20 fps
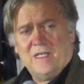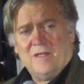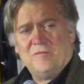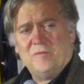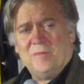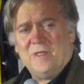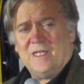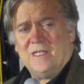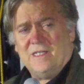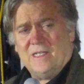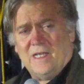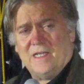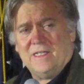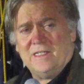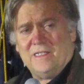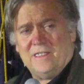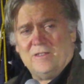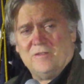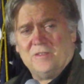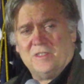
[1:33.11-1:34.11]
You have to be at
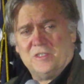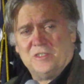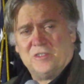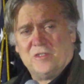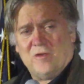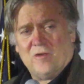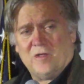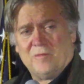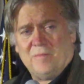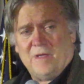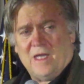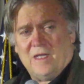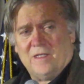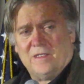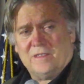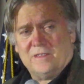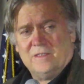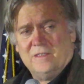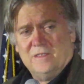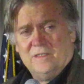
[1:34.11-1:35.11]
90 on the generic
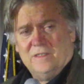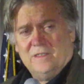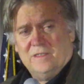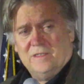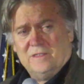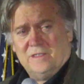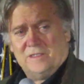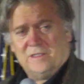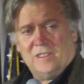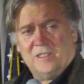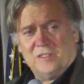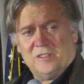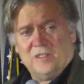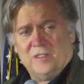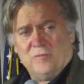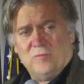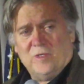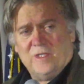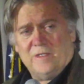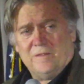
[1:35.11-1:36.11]
ballot to
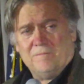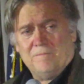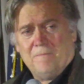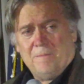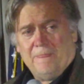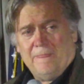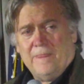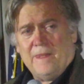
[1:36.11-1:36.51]
essentially win.